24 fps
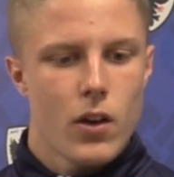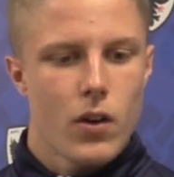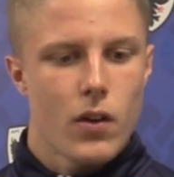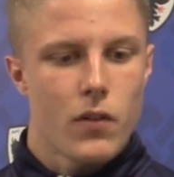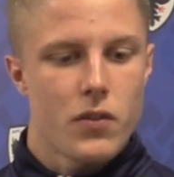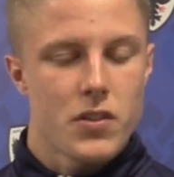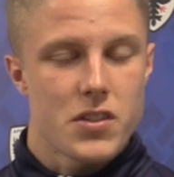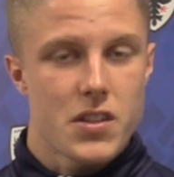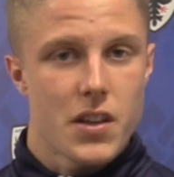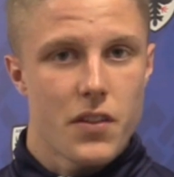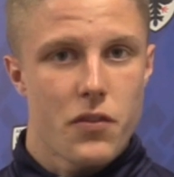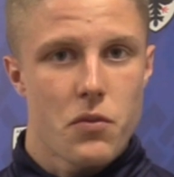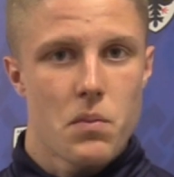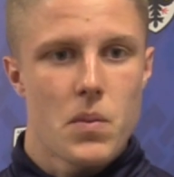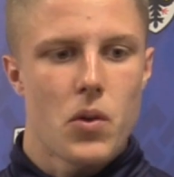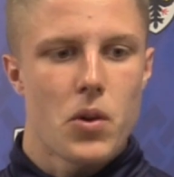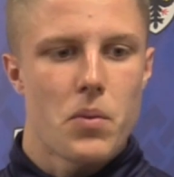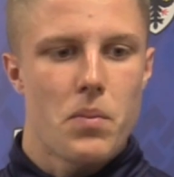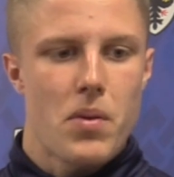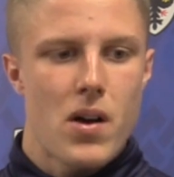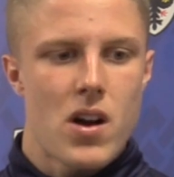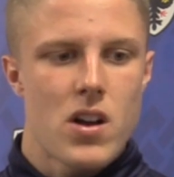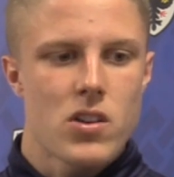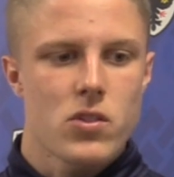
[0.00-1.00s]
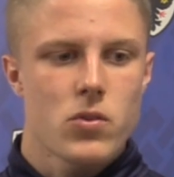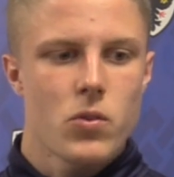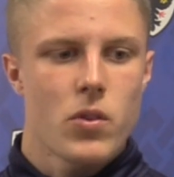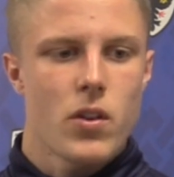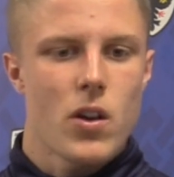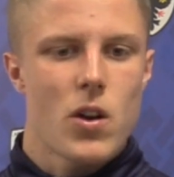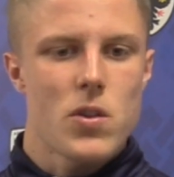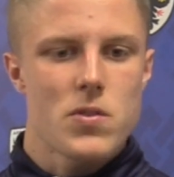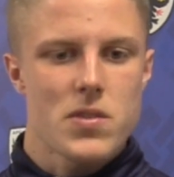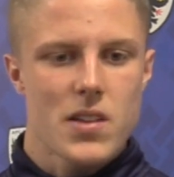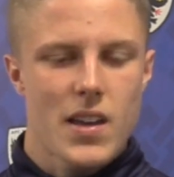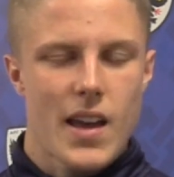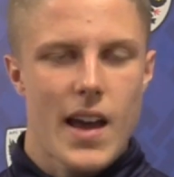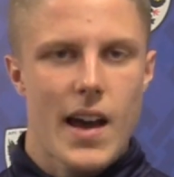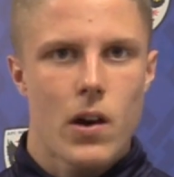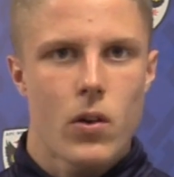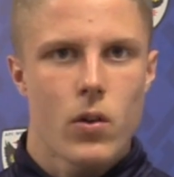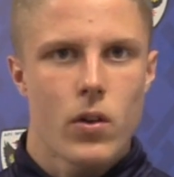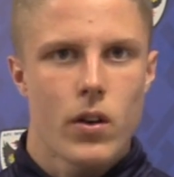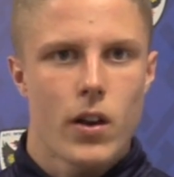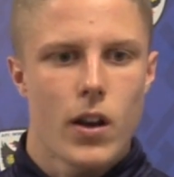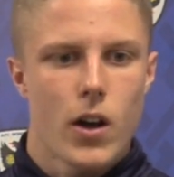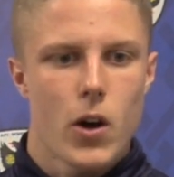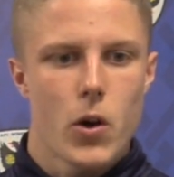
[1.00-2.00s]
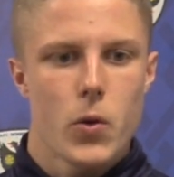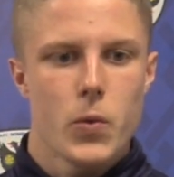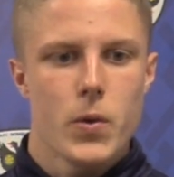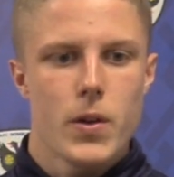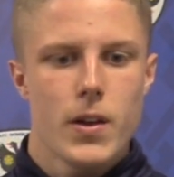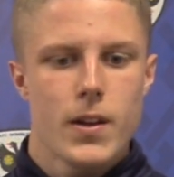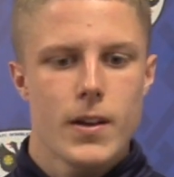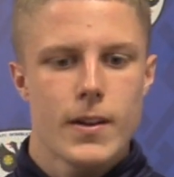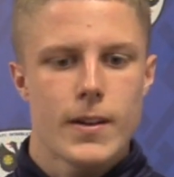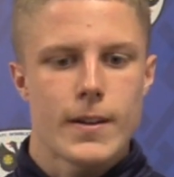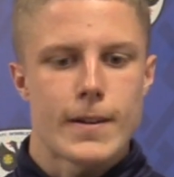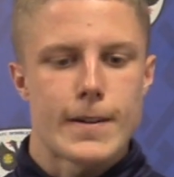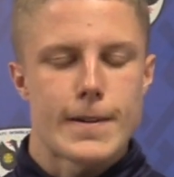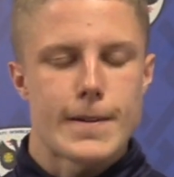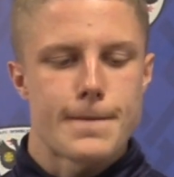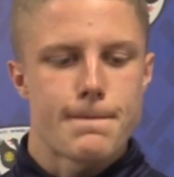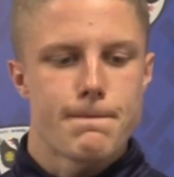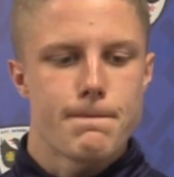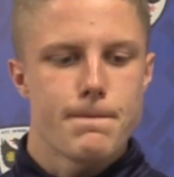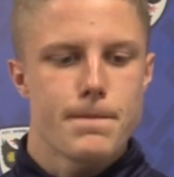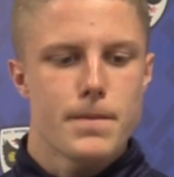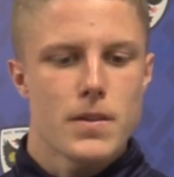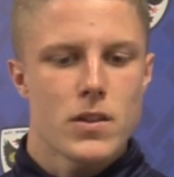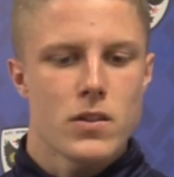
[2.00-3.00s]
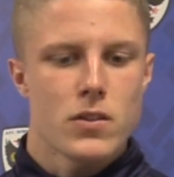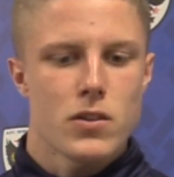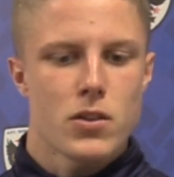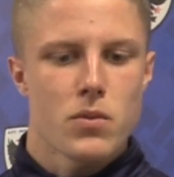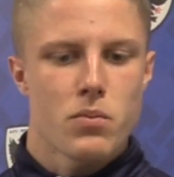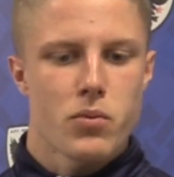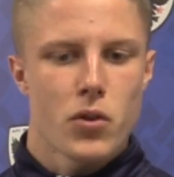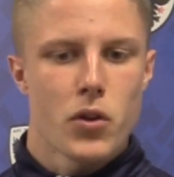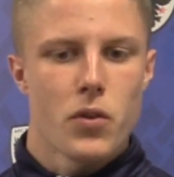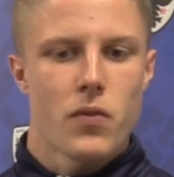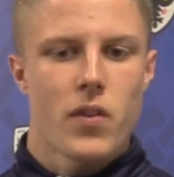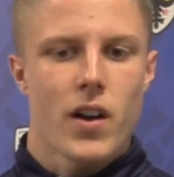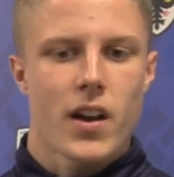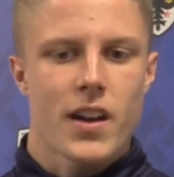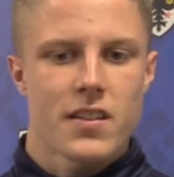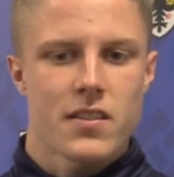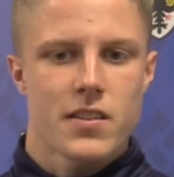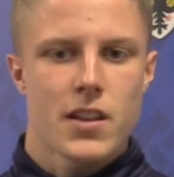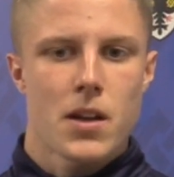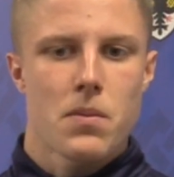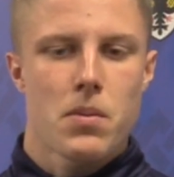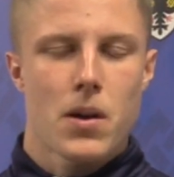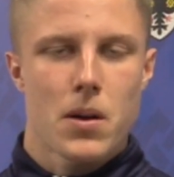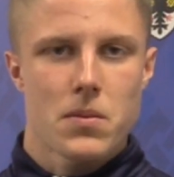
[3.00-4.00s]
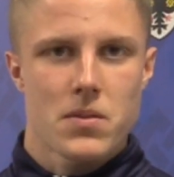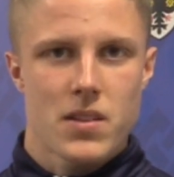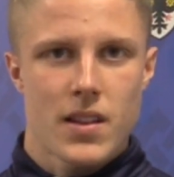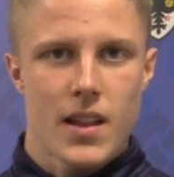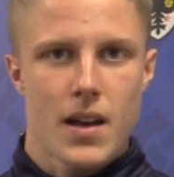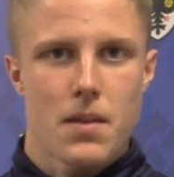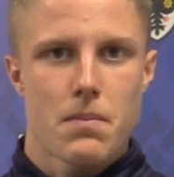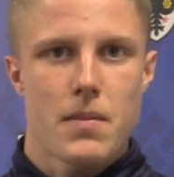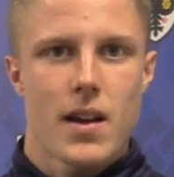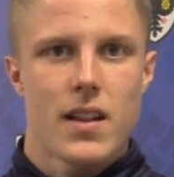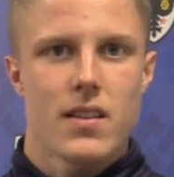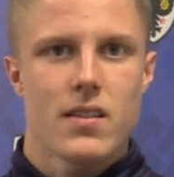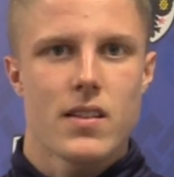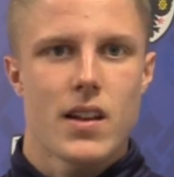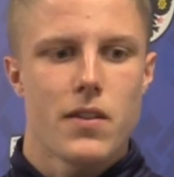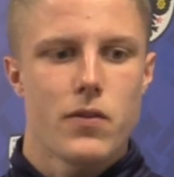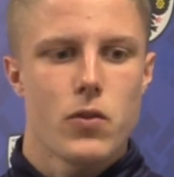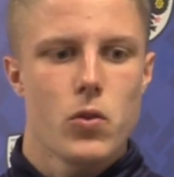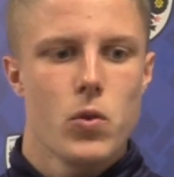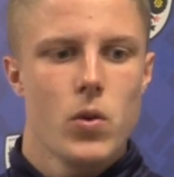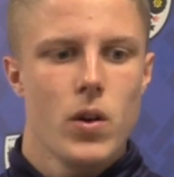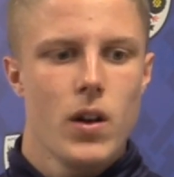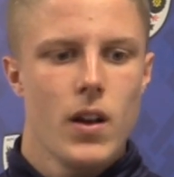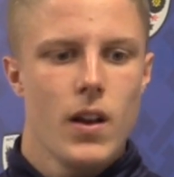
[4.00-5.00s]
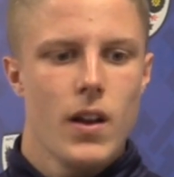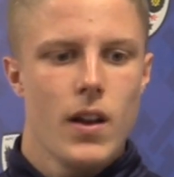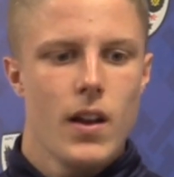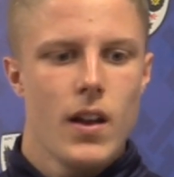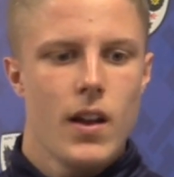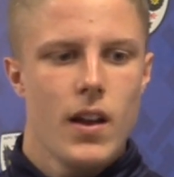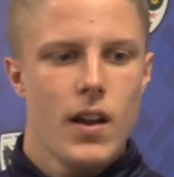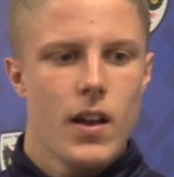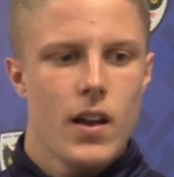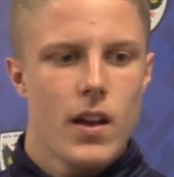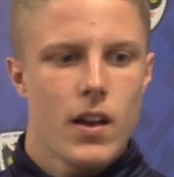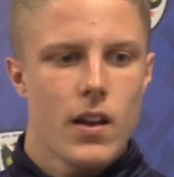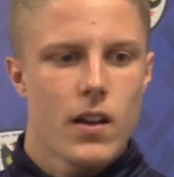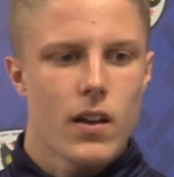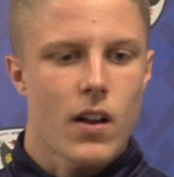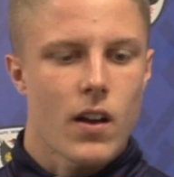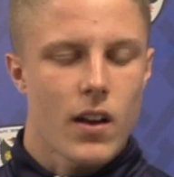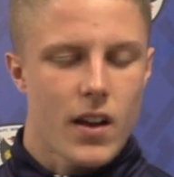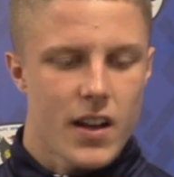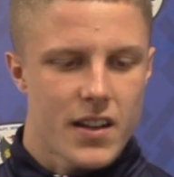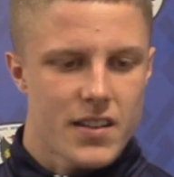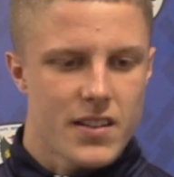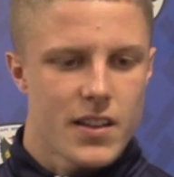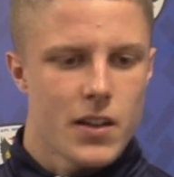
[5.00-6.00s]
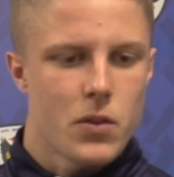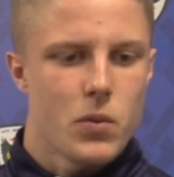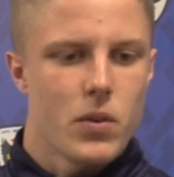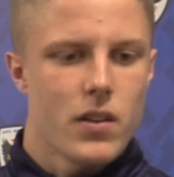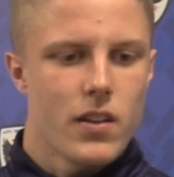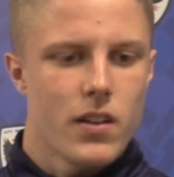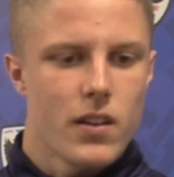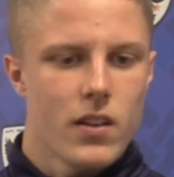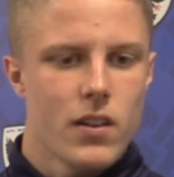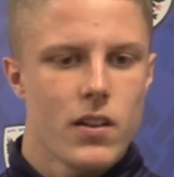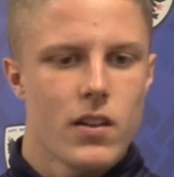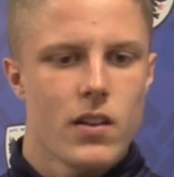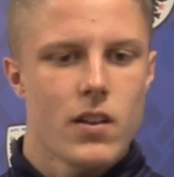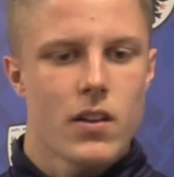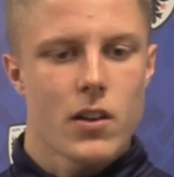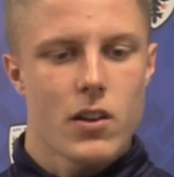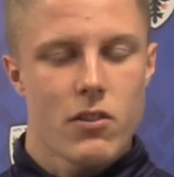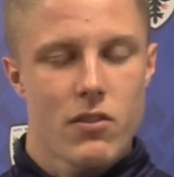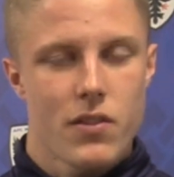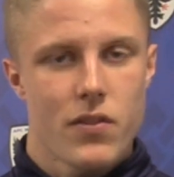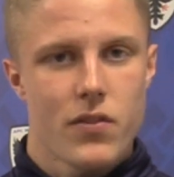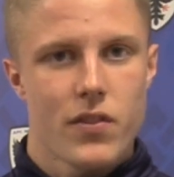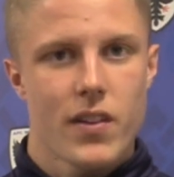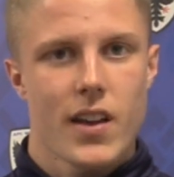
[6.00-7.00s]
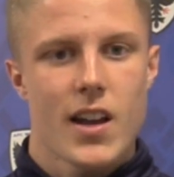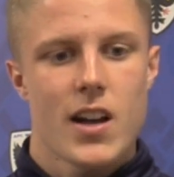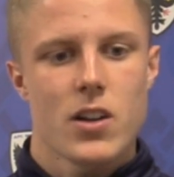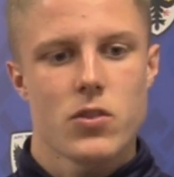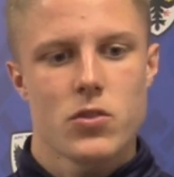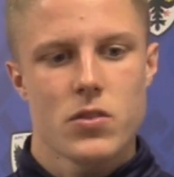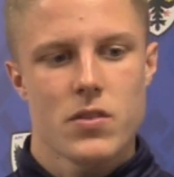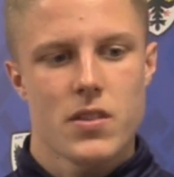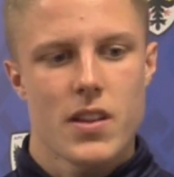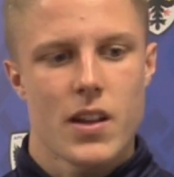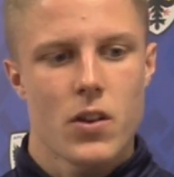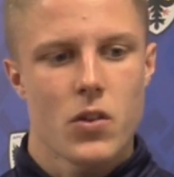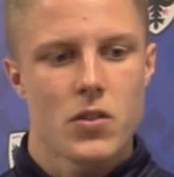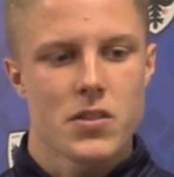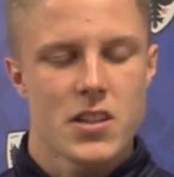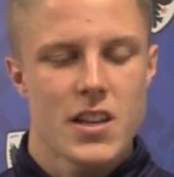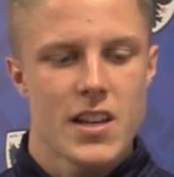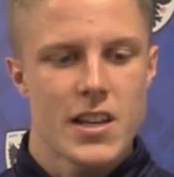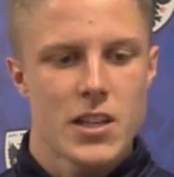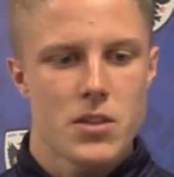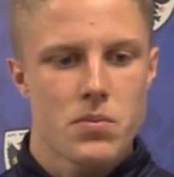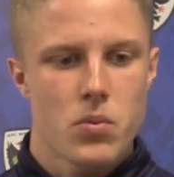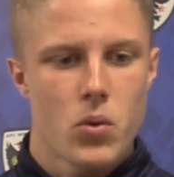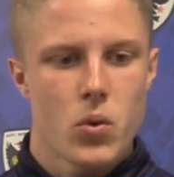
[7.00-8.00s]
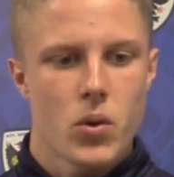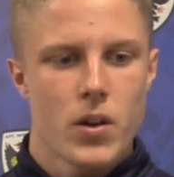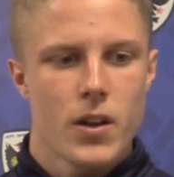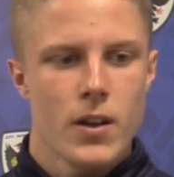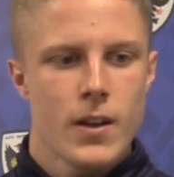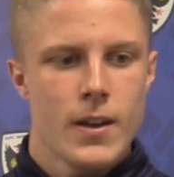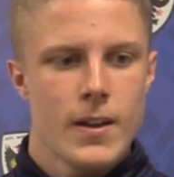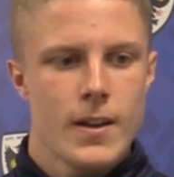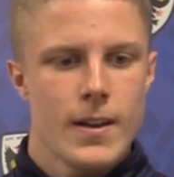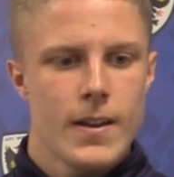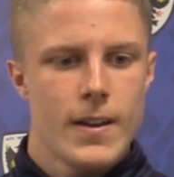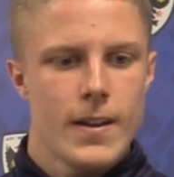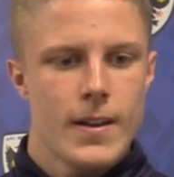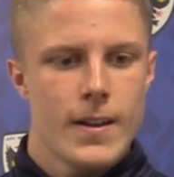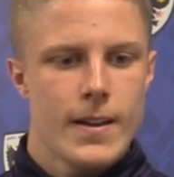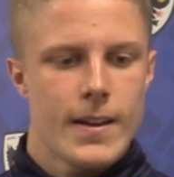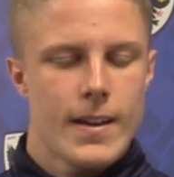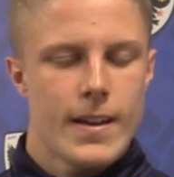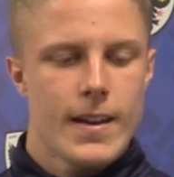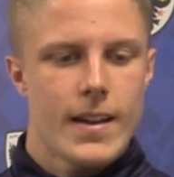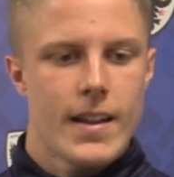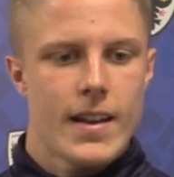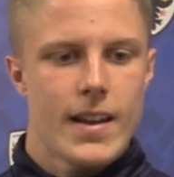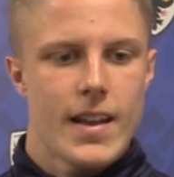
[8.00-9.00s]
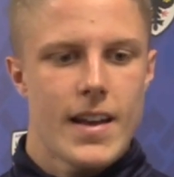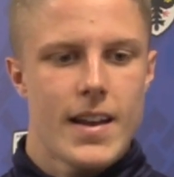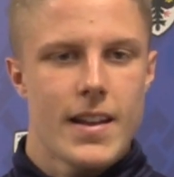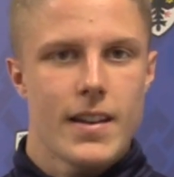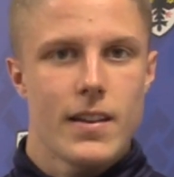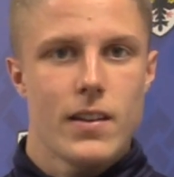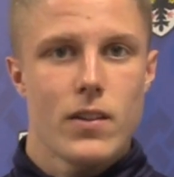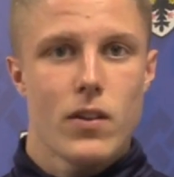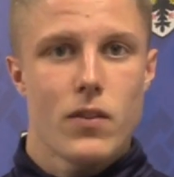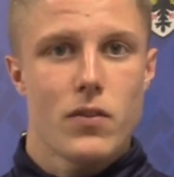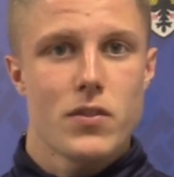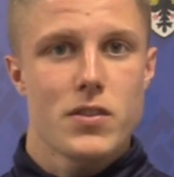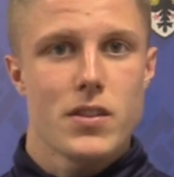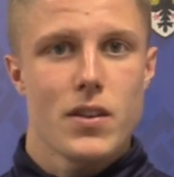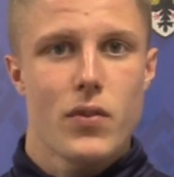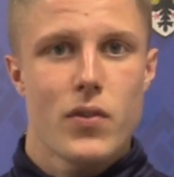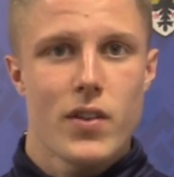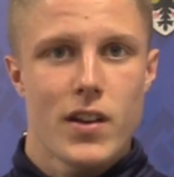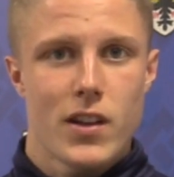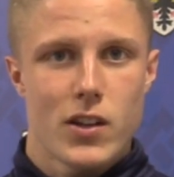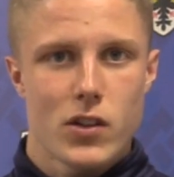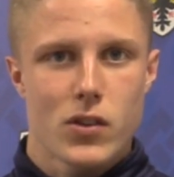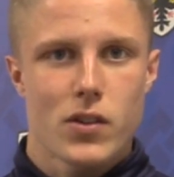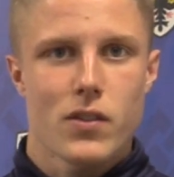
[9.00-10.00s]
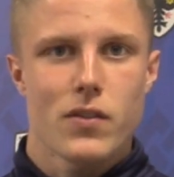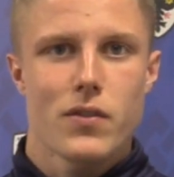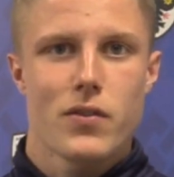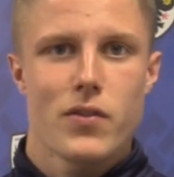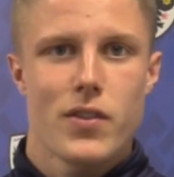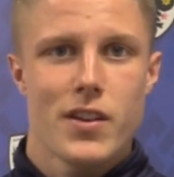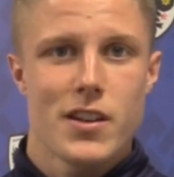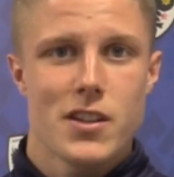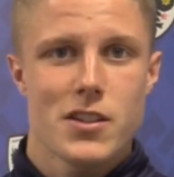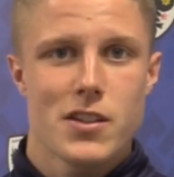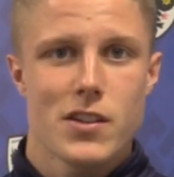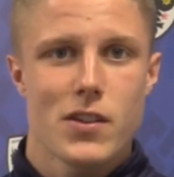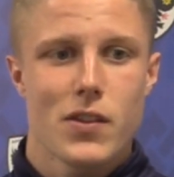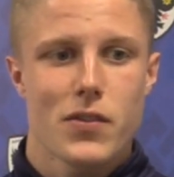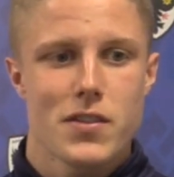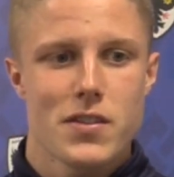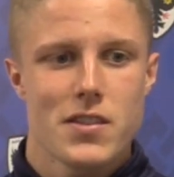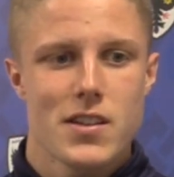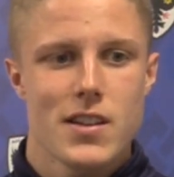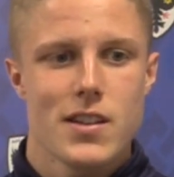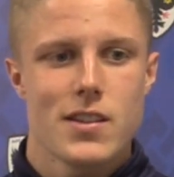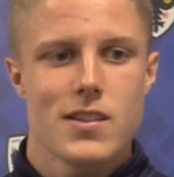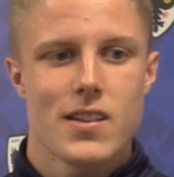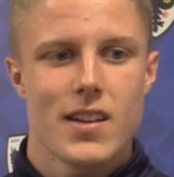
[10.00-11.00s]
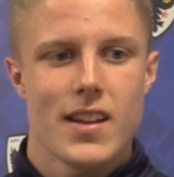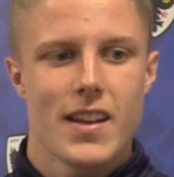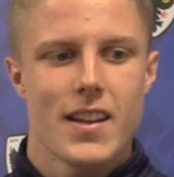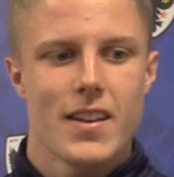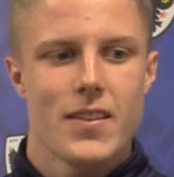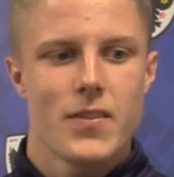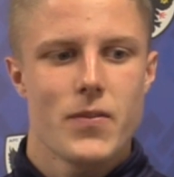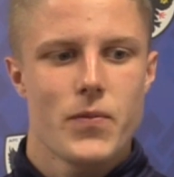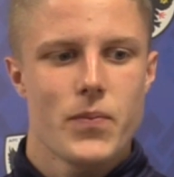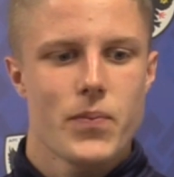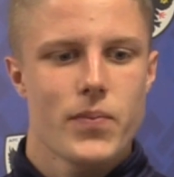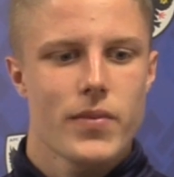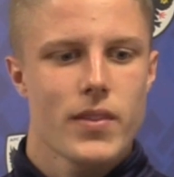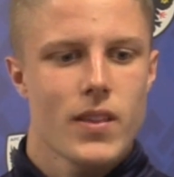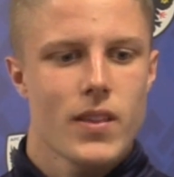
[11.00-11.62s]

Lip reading: obviously for me on a personal note, to get out on loan and to prove I can step up to that men's level, like I did with the career from the Casuals, then on to Eastbourne, and then obviously finishing off the season in,